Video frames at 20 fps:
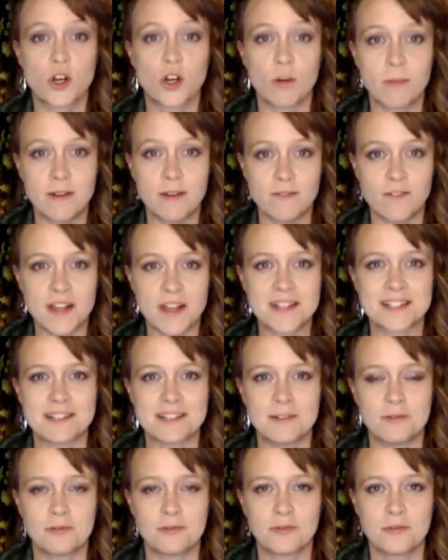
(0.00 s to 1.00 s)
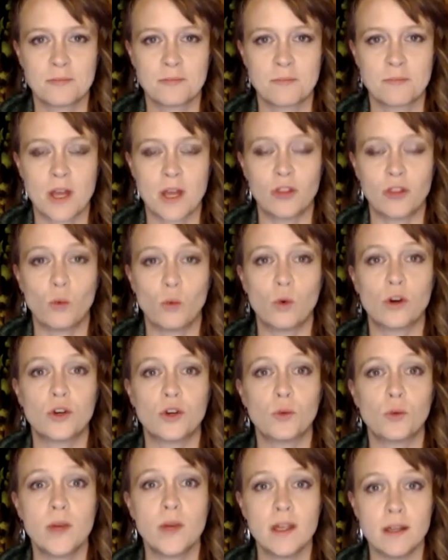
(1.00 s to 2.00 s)
term invasive and the
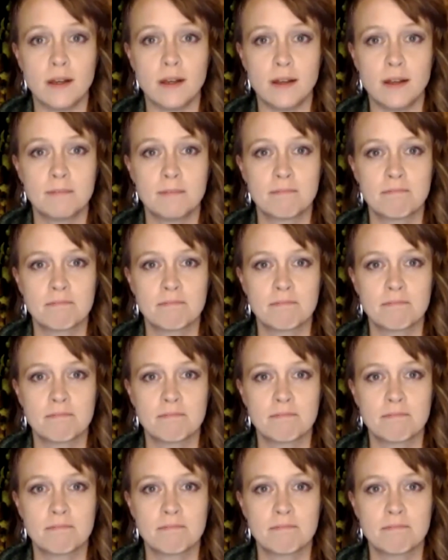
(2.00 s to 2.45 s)
word weed,